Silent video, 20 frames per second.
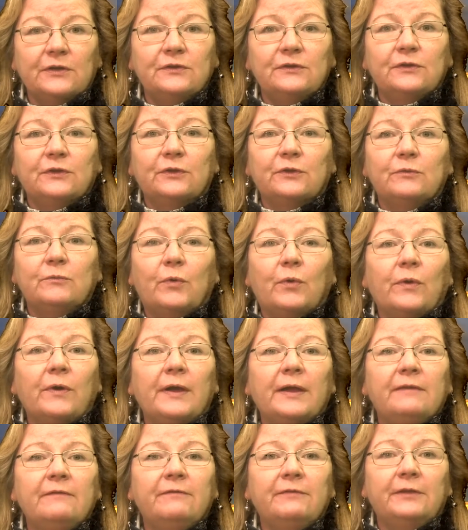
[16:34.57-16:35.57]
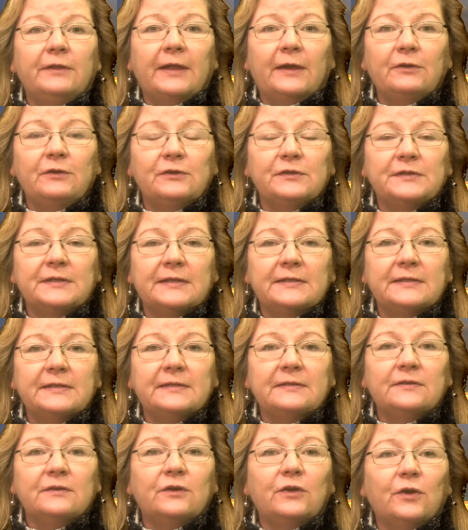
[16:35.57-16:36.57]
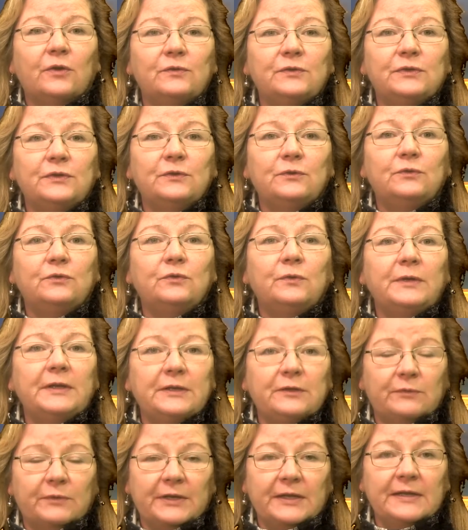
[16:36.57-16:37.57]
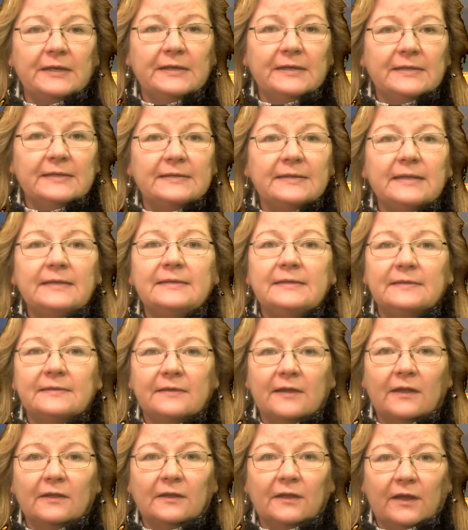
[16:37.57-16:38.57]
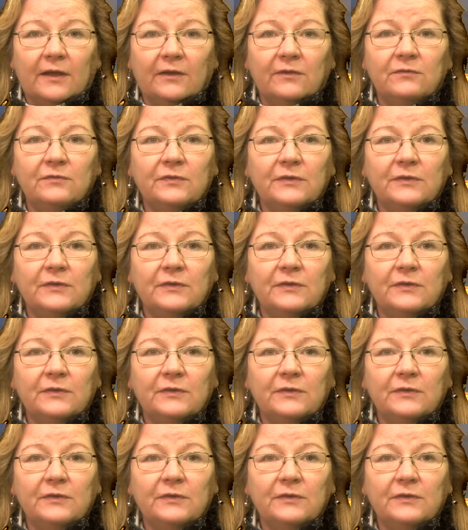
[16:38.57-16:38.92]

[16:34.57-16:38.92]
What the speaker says: To learn more and fill out your census, go to 2020census.gov.